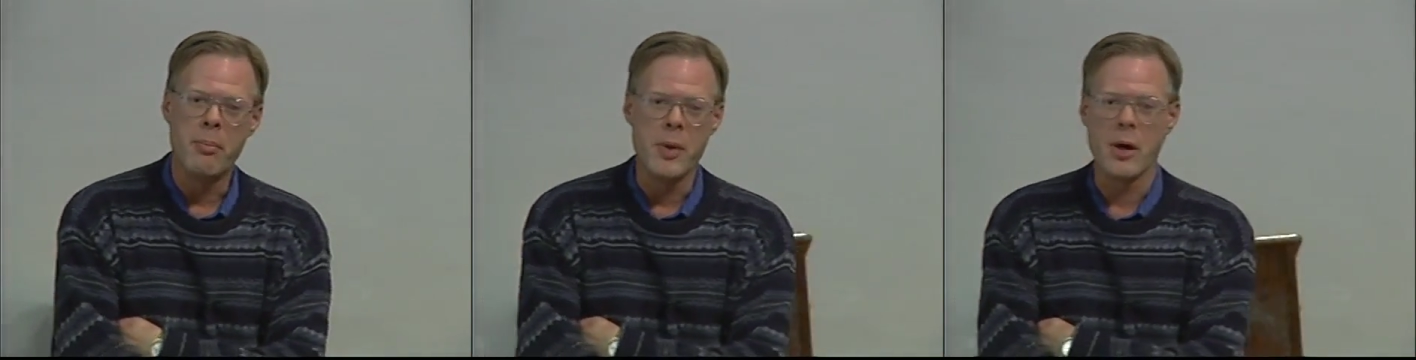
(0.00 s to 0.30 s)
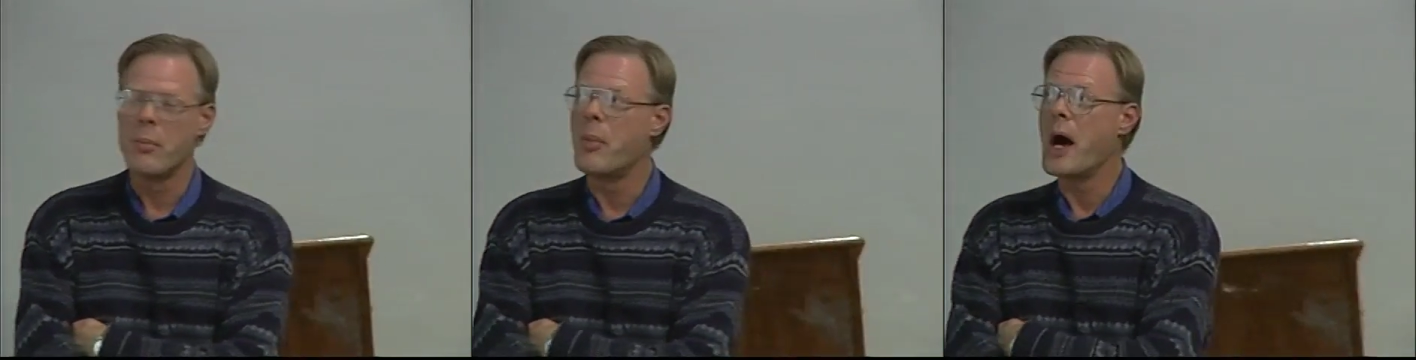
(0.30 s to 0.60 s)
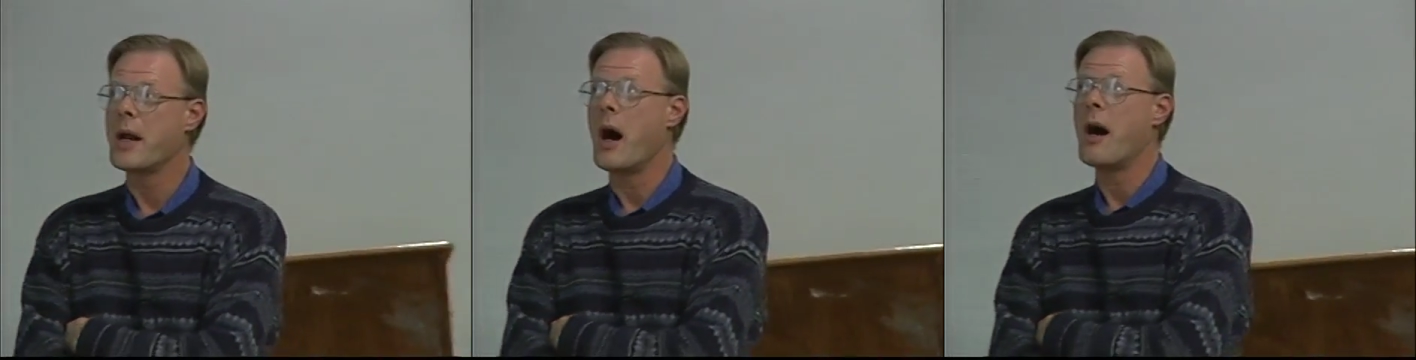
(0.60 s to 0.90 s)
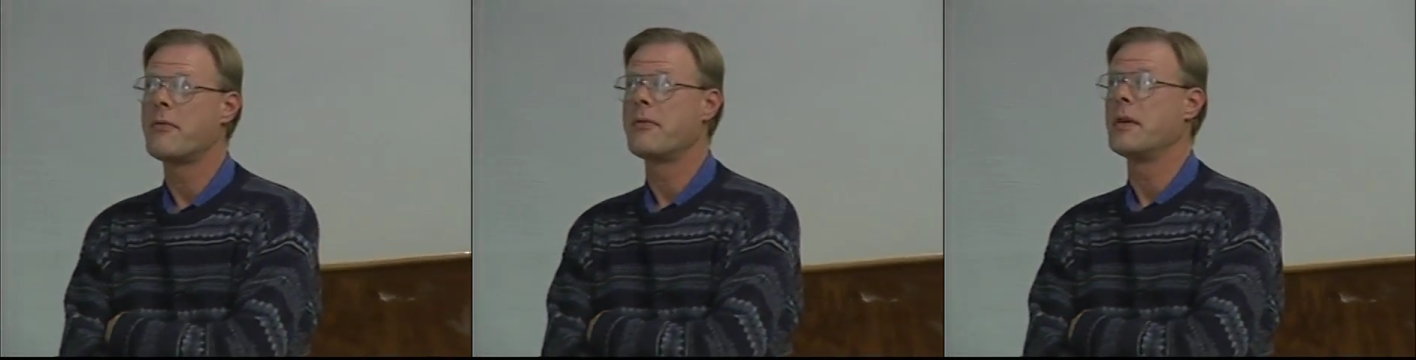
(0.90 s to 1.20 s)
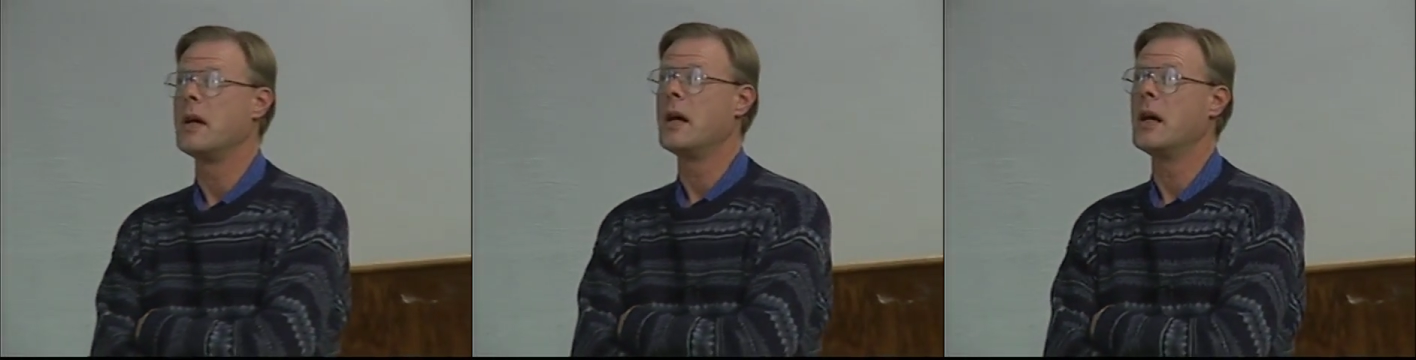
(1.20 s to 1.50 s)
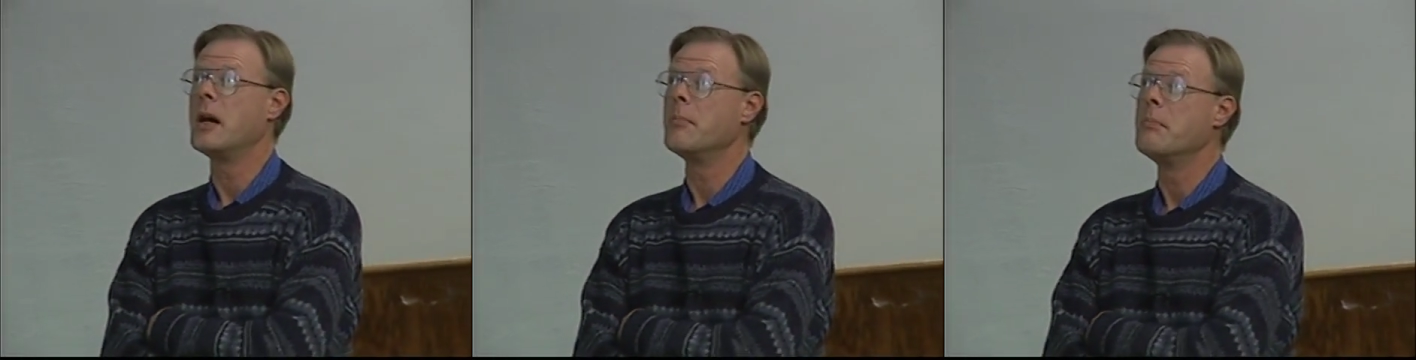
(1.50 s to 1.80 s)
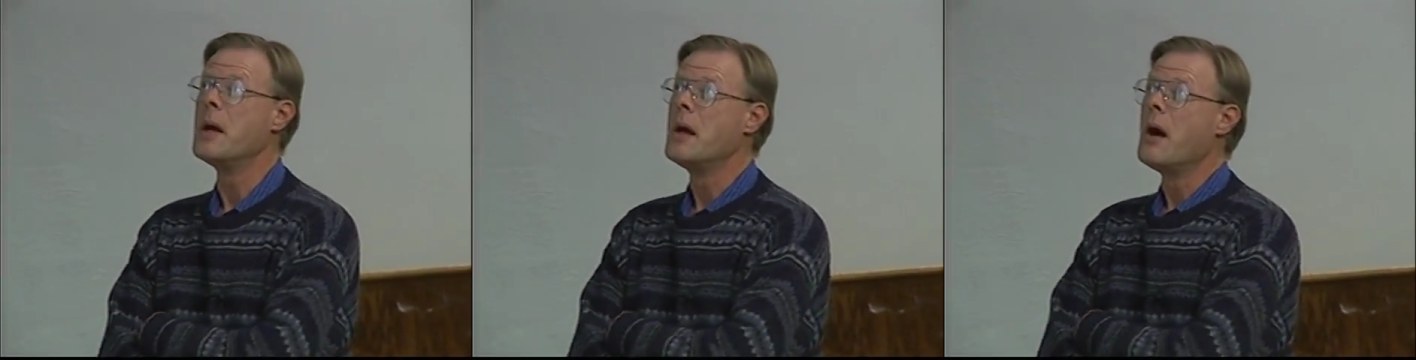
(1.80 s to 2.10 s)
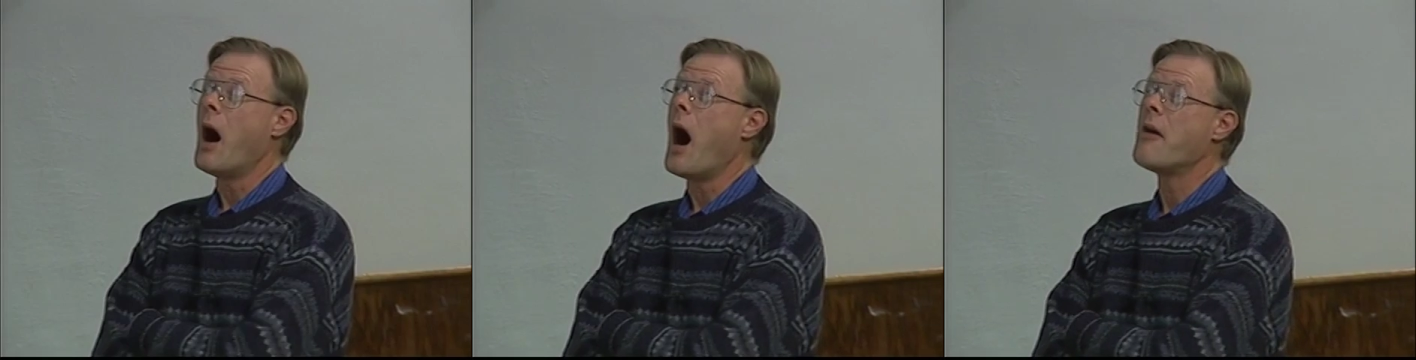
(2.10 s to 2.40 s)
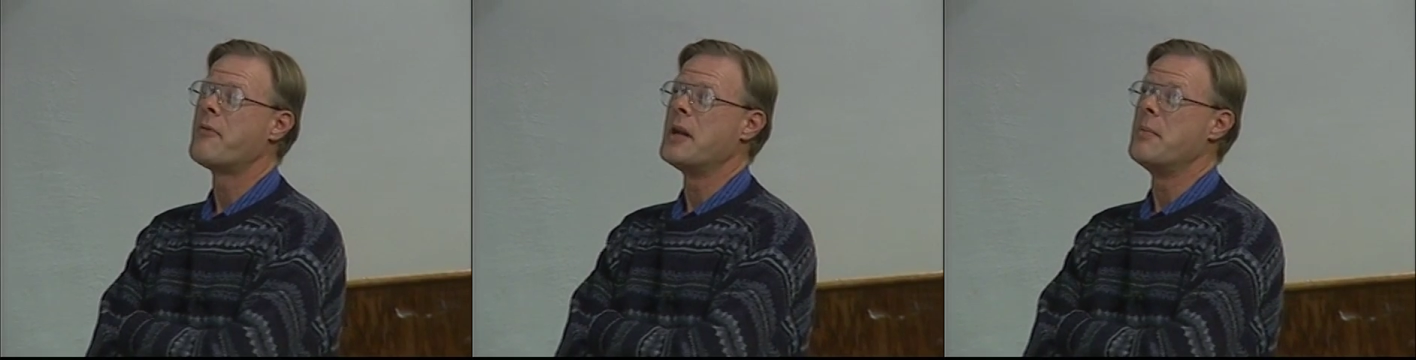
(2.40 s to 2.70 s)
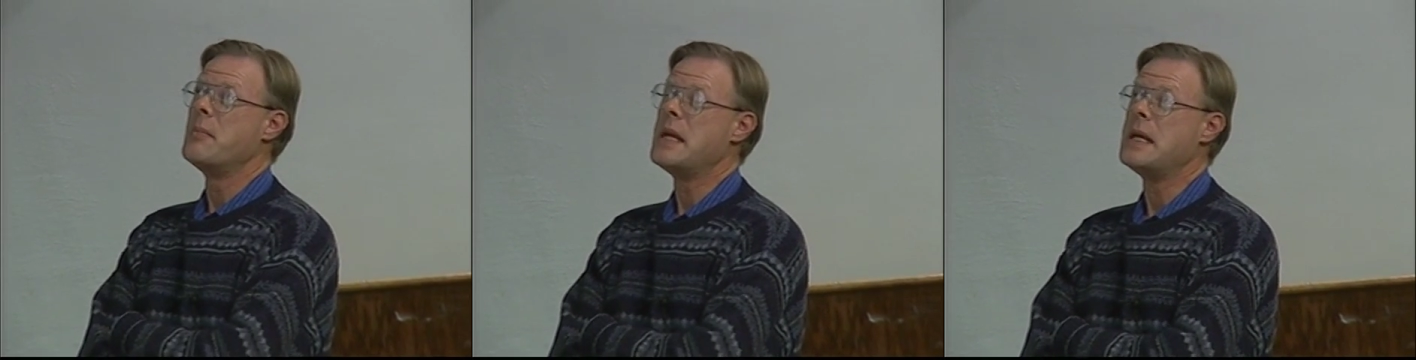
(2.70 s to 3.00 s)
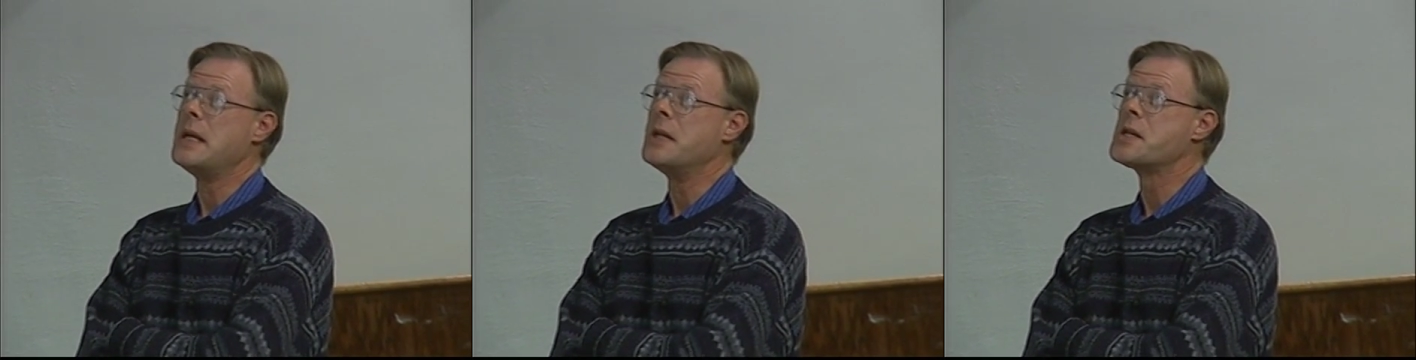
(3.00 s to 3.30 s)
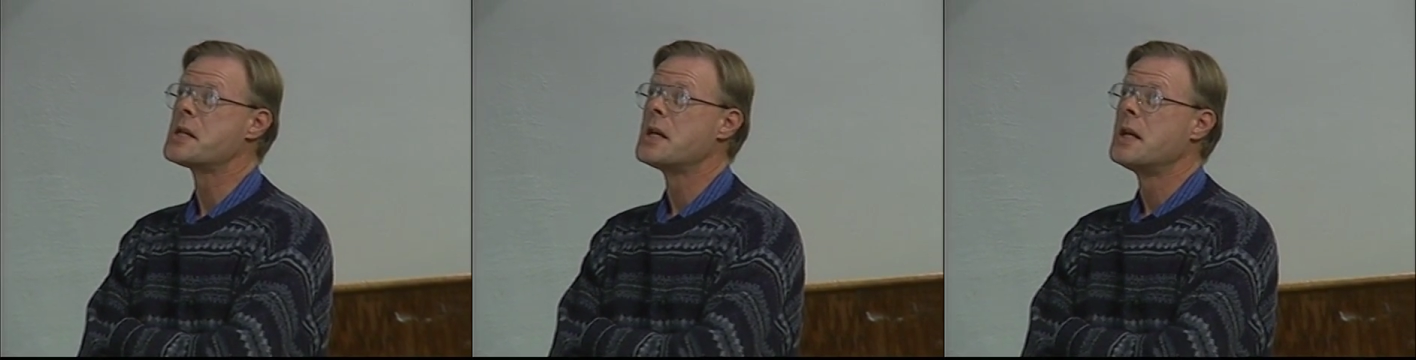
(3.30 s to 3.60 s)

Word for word: your butt off um, often means,